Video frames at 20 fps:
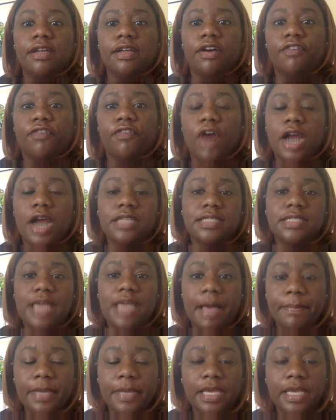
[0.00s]
For our
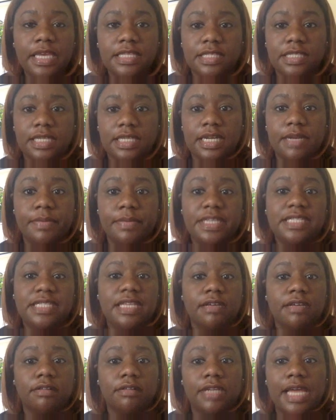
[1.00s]
topic, it's going to be
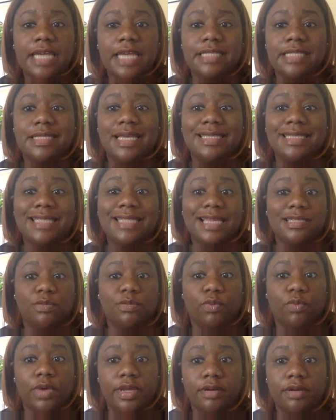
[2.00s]
single line text as
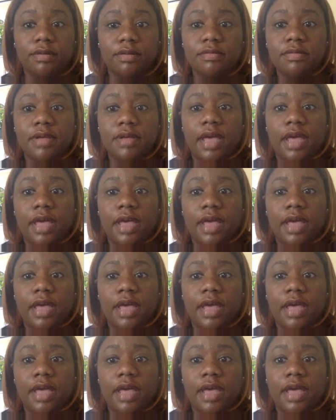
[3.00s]
well.